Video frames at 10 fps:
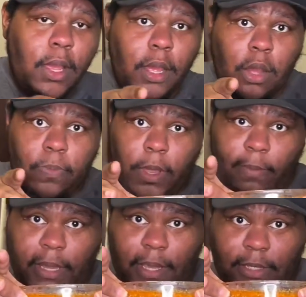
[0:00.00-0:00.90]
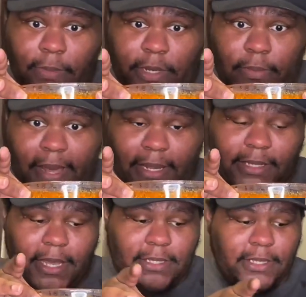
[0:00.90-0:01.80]
I hope y'all make y'all some of this mac
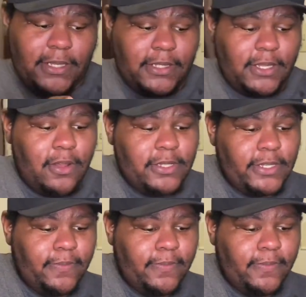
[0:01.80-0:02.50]
attack sauce.